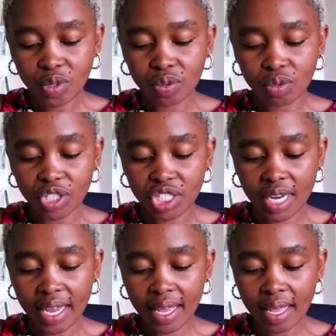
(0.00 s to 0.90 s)
to
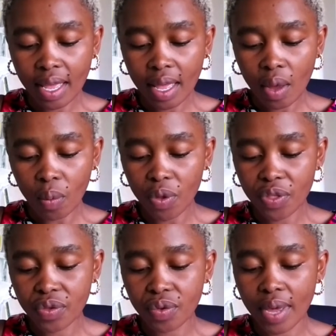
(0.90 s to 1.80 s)
share
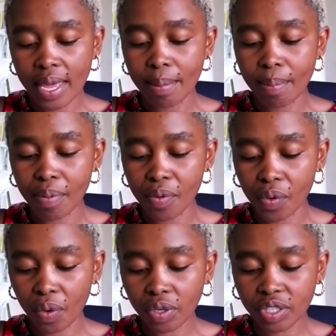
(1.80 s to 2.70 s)
with you a
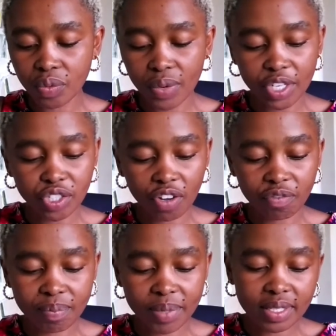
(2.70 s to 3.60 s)
broad range
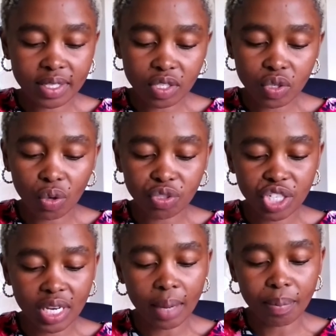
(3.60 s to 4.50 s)
of business
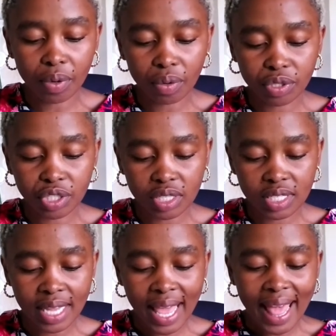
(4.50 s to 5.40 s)
coaching
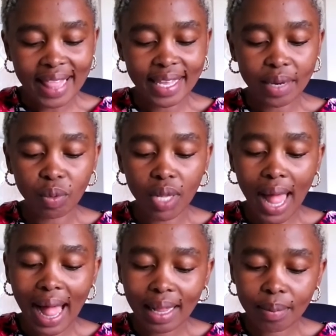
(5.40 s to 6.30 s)
approaches that will
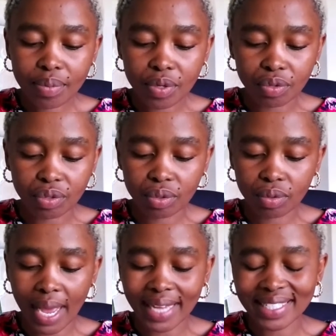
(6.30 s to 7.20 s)
help you
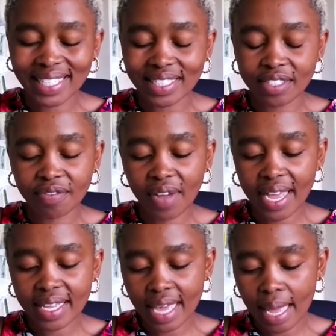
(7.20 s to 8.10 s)
to
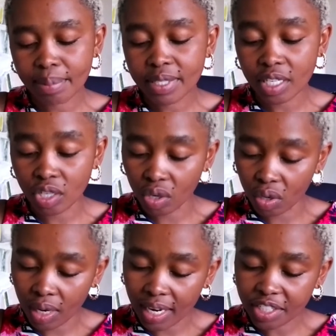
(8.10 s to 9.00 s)
identify gaps in your
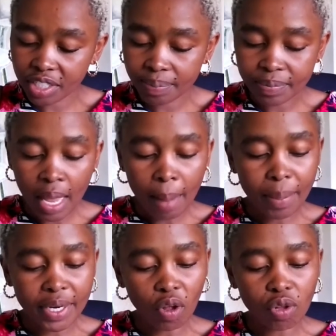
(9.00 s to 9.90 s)
knowledge,
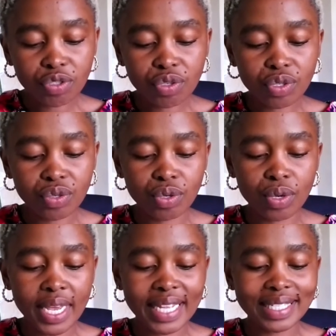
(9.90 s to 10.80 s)
but also
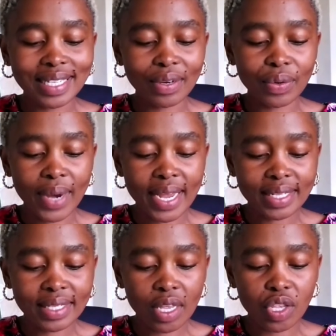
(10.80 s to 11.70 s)
to
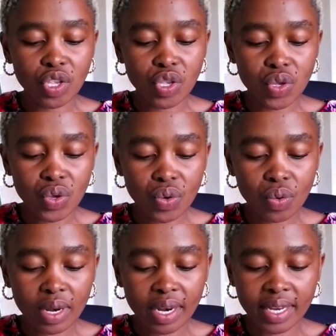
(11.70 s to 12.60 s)
integrate
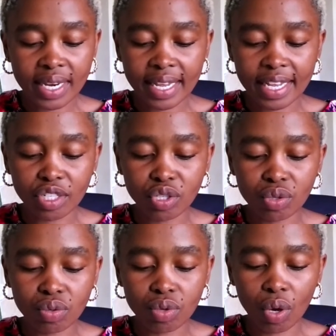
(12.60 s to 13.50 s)
new learning
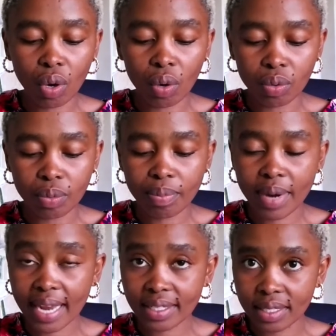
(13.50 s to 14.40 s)
into your own
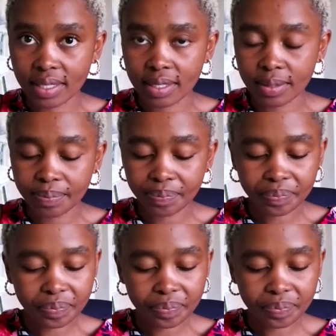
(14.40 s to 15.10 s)
practice.